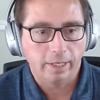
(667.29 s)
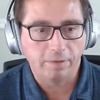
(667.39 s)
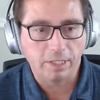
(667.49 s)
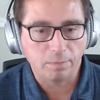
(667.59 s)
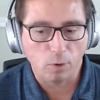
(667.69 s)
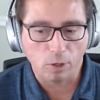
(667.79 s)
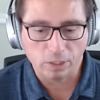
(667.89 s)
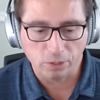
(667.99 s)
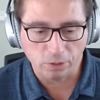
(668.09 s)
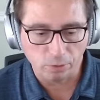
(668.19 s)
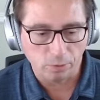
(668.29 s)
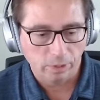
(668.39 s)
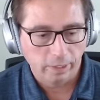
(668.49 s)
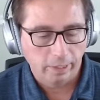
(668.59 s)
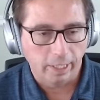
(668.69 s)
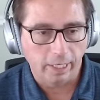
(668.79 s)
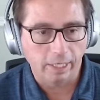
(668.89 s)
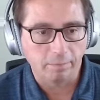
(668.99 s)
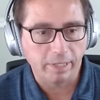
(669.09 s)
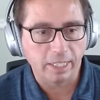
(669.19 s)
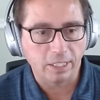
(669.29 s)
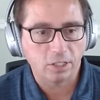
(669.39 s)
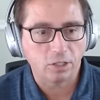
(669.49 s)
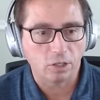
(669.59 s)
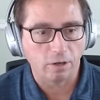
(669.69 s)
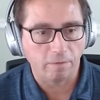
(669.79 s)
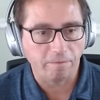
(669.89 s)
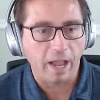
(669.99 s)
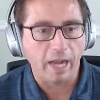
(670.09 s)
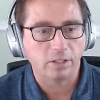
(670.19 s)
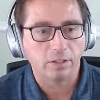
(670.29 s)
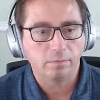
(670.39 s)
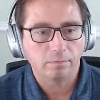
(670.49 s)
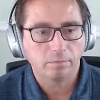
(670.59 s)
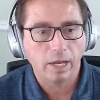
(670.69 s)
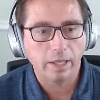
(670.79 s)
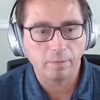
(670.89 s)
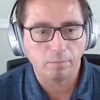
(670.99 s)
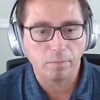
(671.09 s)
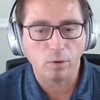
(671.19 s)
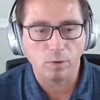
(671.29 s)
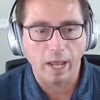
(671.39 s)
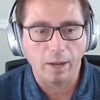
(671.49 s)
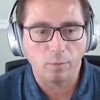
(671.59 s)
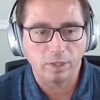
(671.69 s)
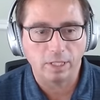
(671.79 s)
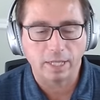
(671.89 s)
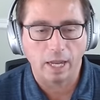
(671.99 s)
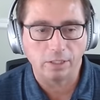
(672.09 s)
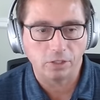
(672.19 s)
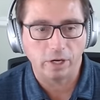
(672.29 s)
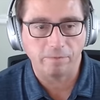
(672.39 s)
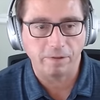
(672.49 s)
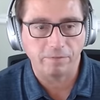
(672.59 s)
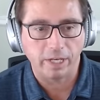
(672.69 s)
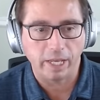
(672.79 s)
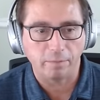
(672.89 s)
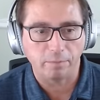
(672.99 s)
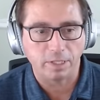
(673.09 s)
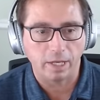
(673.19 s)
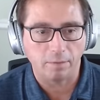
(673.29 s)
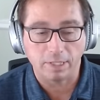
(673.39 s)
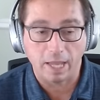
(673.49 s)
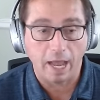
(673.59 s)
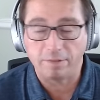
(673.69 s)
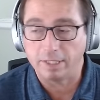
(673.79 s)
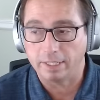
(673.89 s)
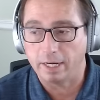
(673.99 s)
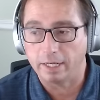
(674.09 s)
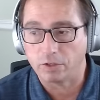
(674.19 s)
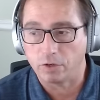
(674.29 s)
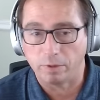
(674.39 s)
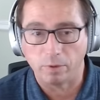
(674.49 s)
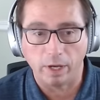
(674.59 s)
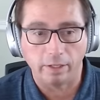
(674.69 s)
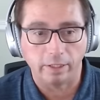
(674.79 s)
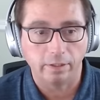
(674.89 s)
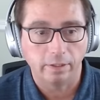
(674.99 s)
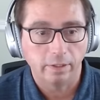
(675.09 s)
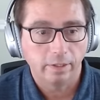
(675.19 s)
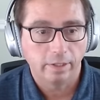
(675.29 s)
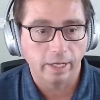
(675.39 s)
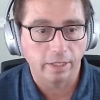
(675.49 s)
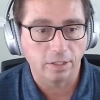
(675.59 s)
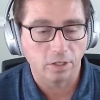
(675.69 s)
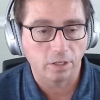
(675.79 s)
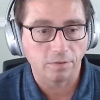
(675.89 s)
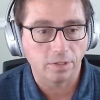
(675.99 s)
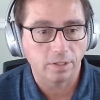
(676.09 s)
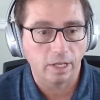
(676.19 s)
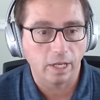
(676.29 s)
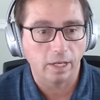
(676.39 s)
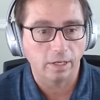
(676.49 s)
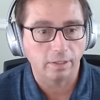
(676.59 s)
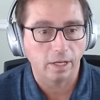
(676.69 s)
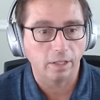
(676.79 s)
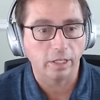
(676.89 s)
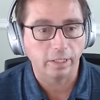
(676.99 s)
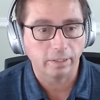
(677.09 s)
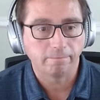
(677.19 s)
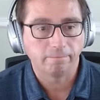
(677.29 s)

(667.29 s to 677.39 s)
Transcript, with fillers: if it's more to um, get a certain factor, I think Moat, with its concentrated 50 names, has um, obviously done extremely well and and deserves uh, a look.